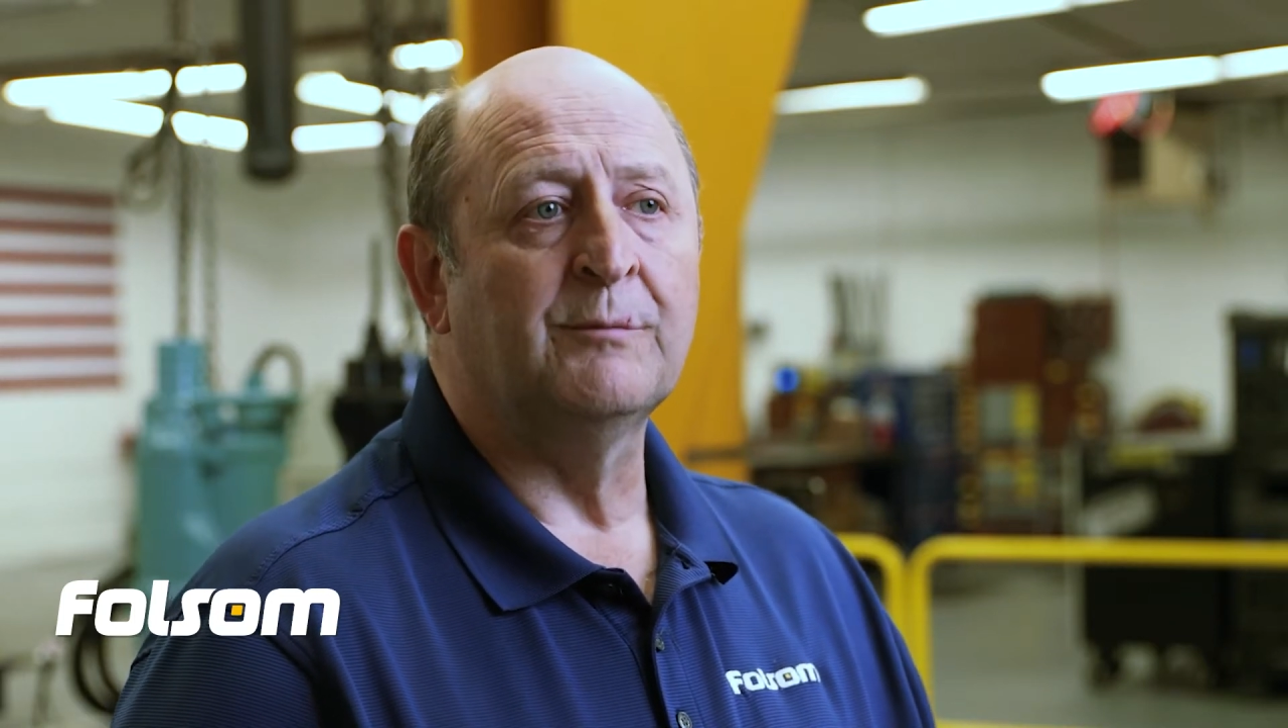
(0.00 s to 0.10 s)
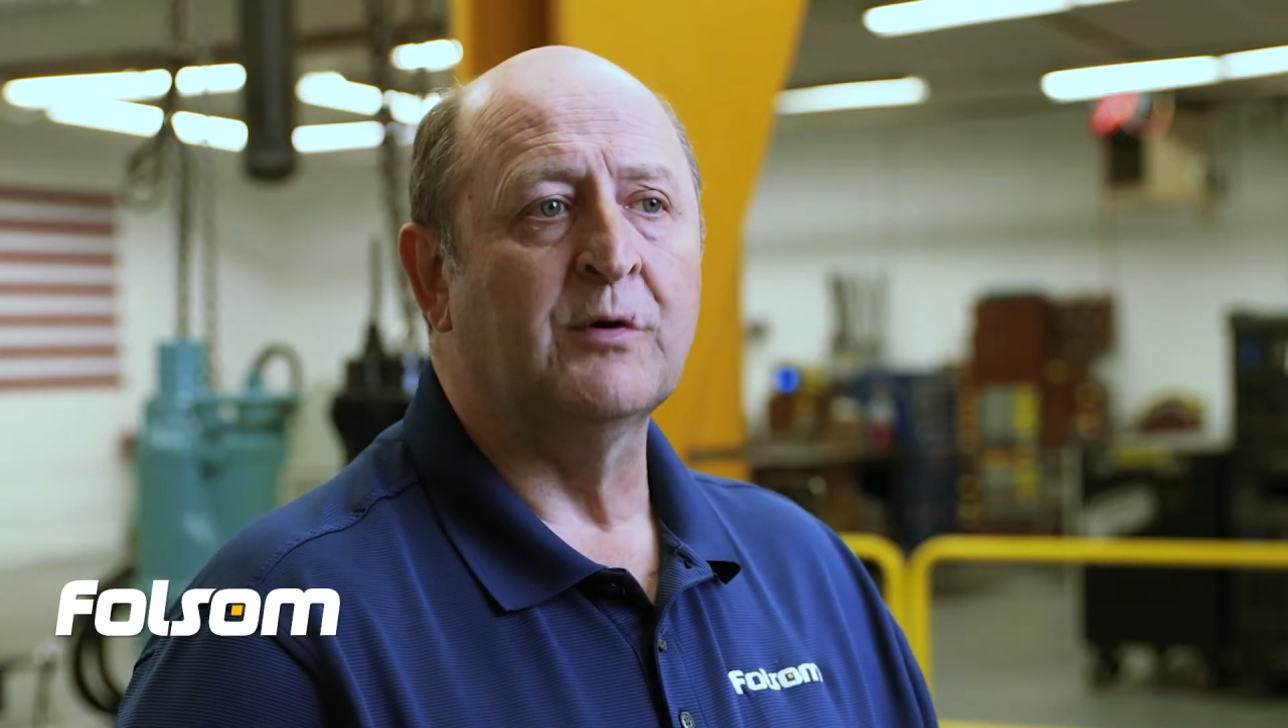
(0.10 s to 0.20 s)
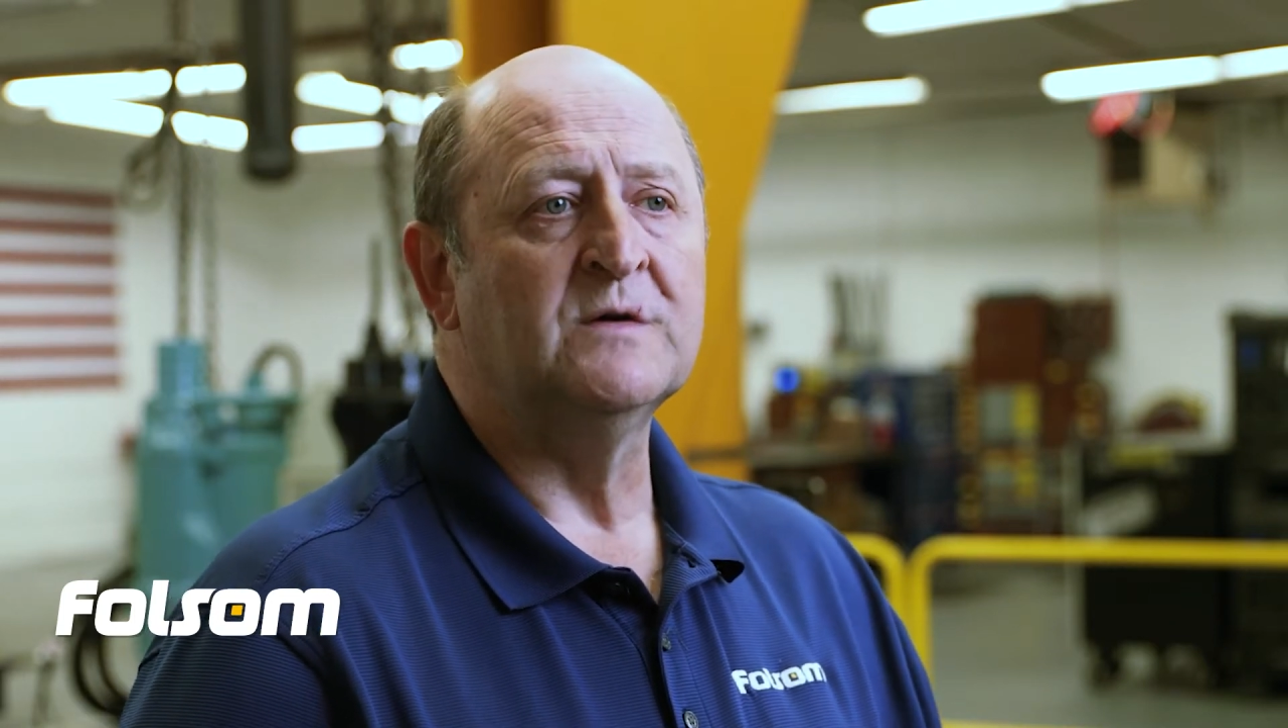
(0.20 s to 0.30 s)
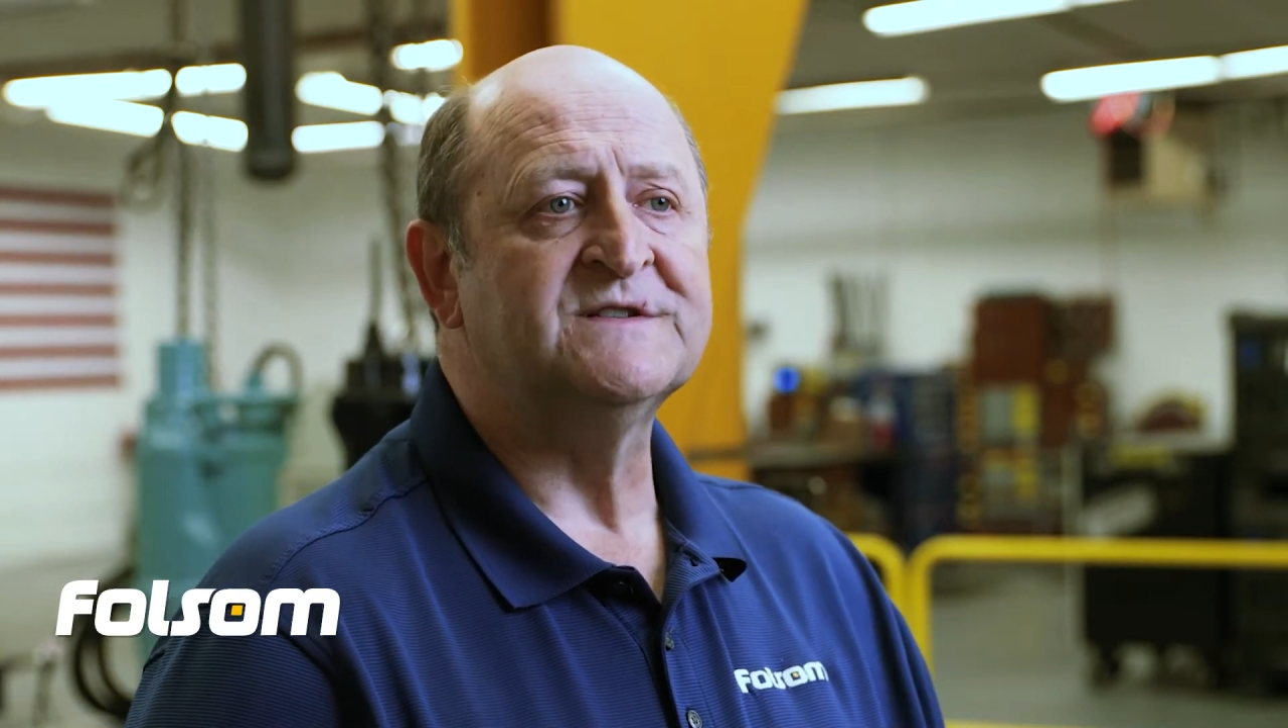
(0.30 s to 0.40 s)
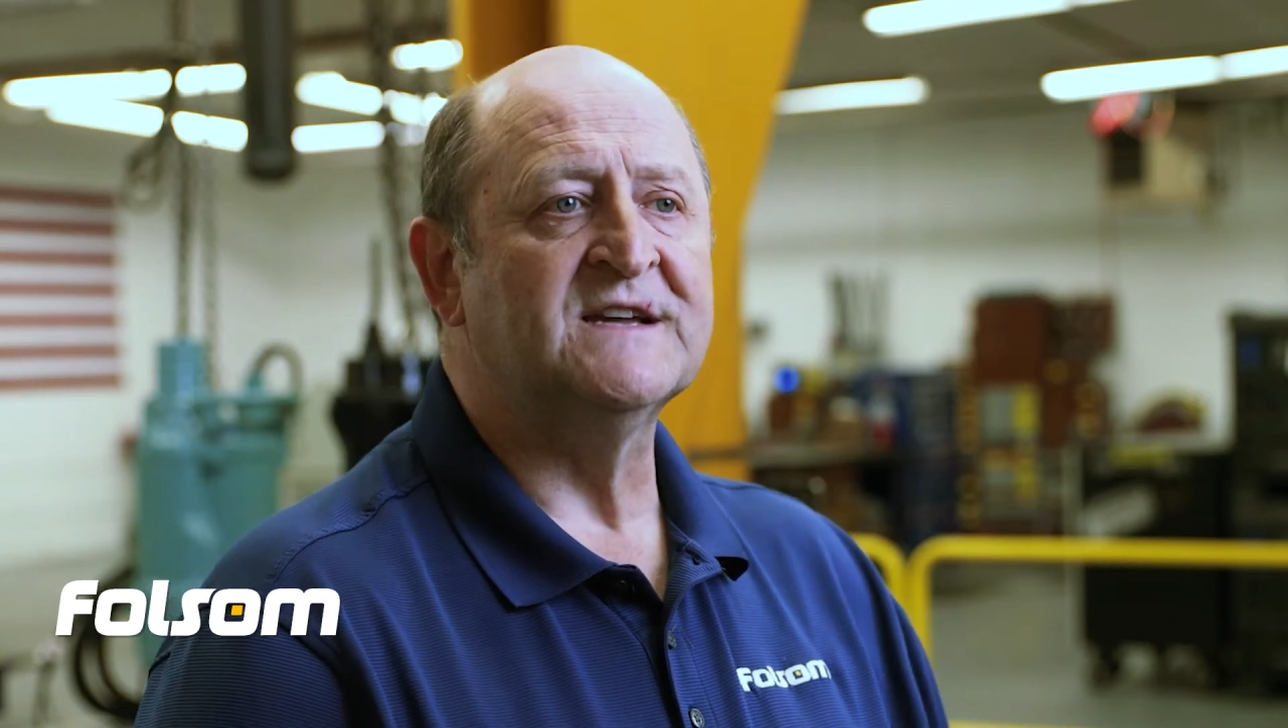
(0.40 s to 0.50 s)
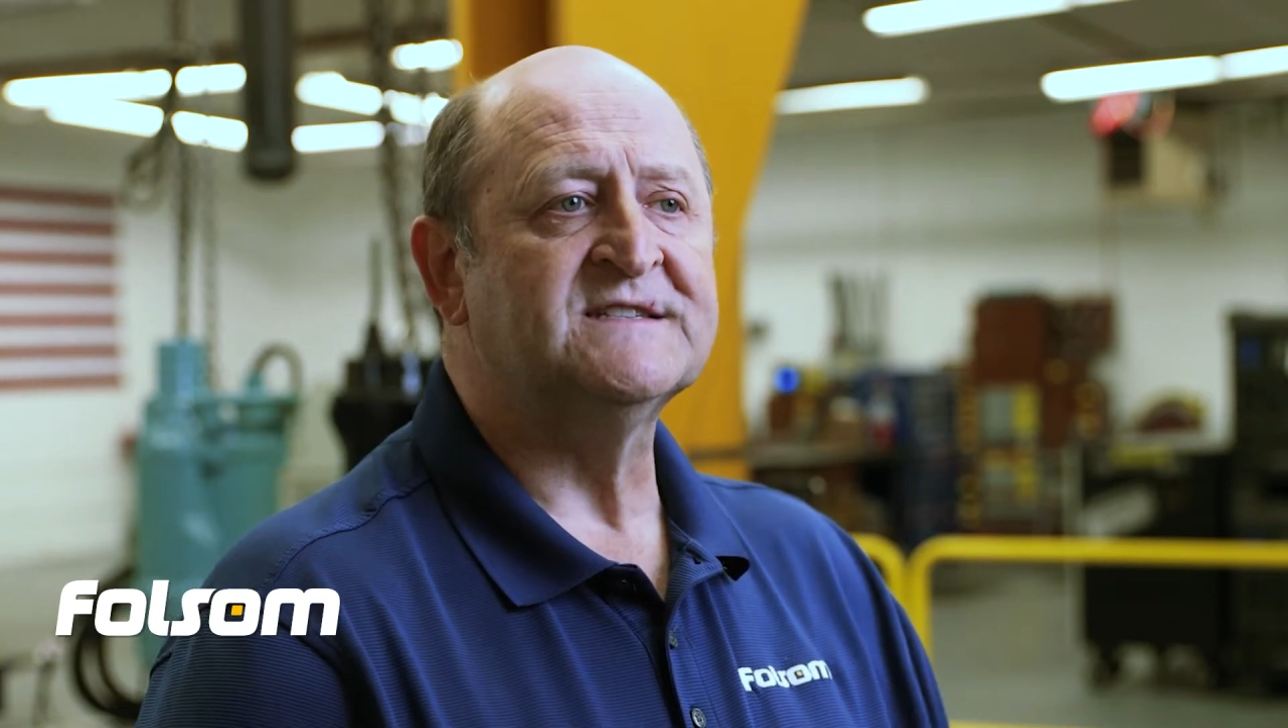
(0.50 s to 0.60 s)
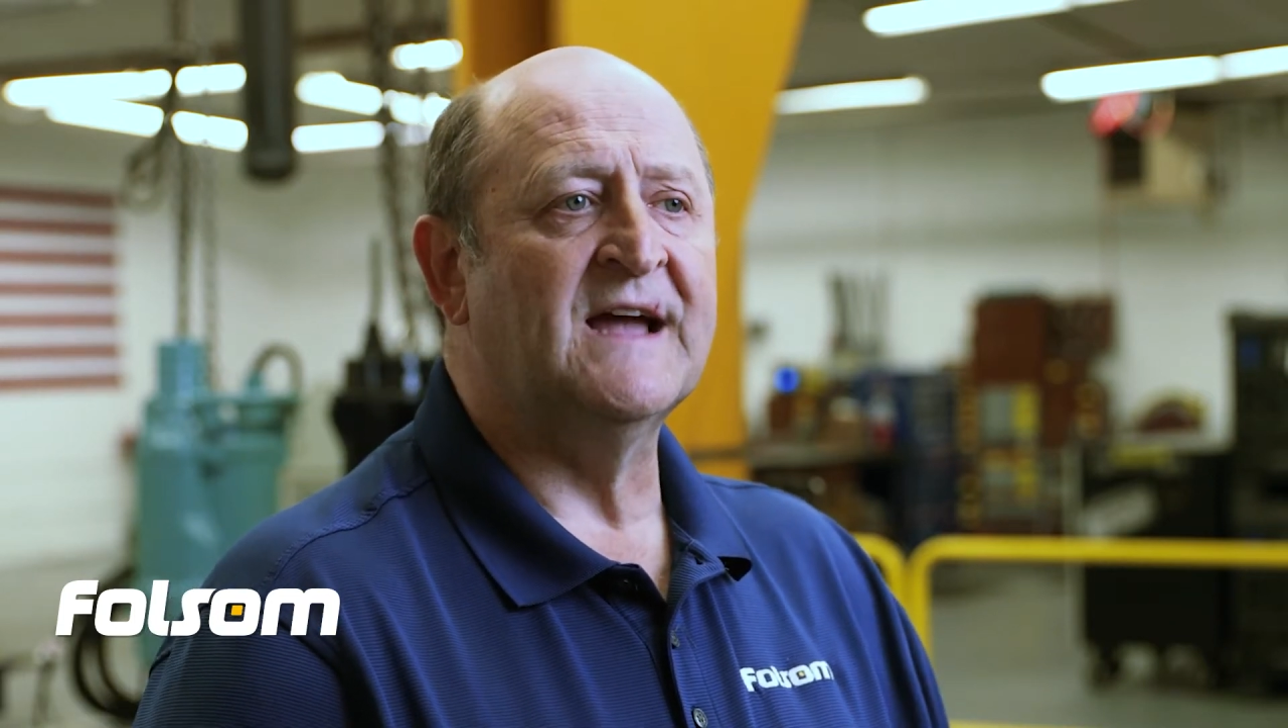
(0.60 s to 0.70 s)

process